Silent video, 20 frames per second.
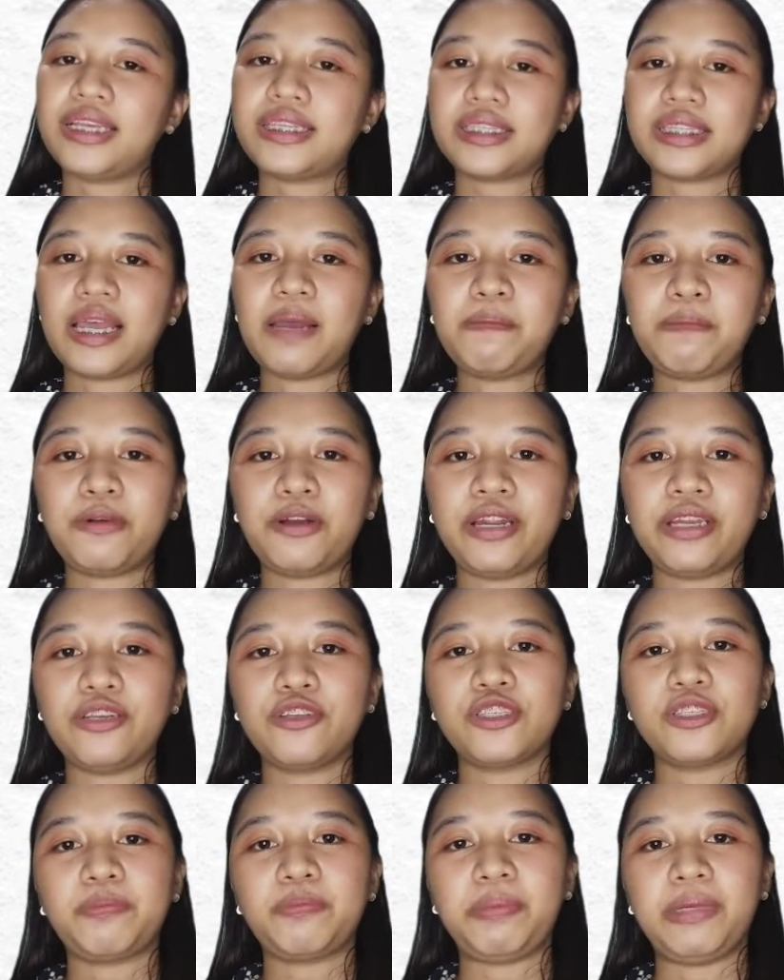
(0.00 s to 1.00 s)

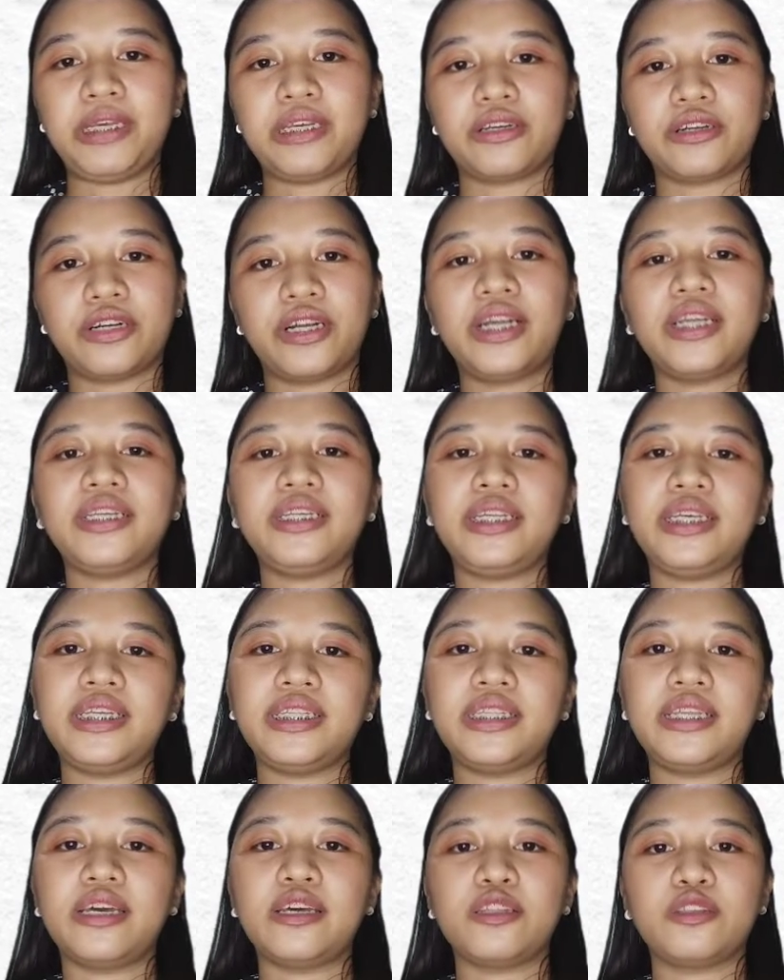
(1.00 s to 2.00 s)
Extemporaneous speakers
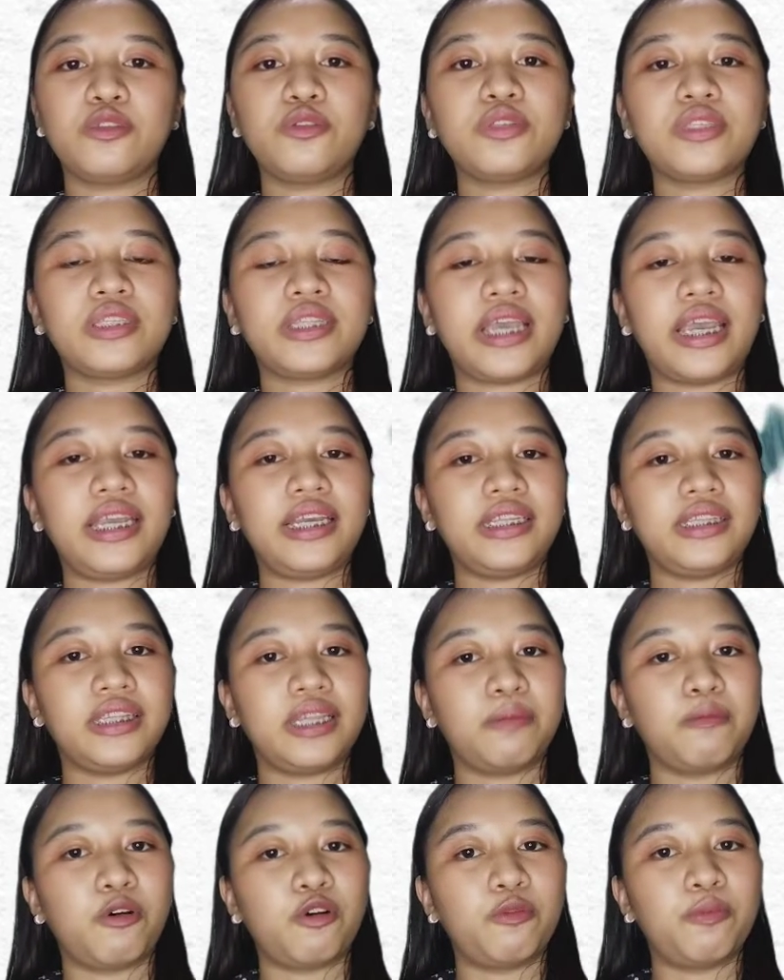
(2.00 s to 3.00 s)
need to stay in
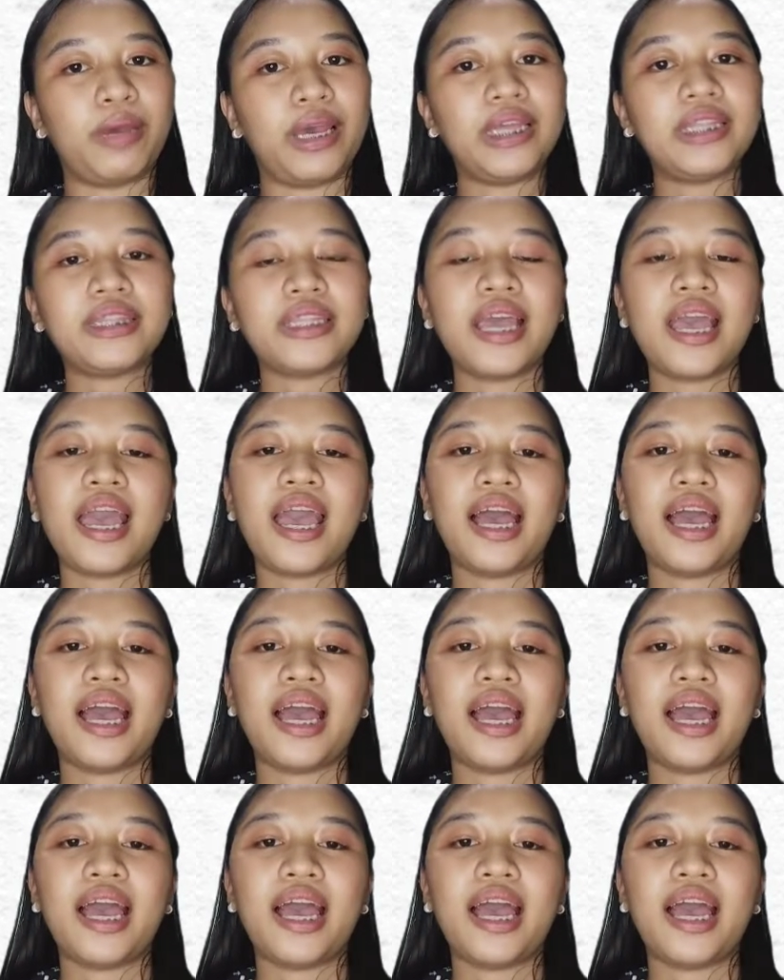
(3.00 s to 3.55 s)
the moment